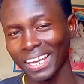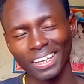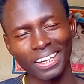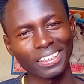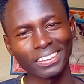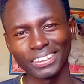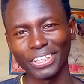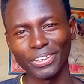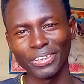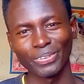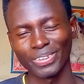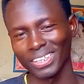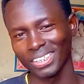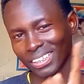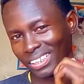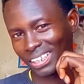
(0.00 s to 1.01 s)
and I'll see you
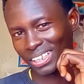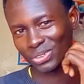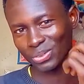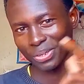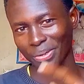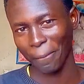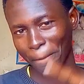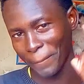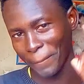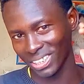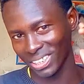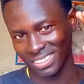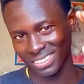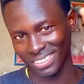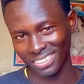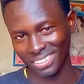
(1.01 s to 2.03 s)
in the next one.
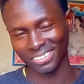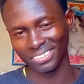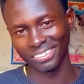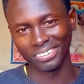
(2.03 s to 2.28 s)
Peace.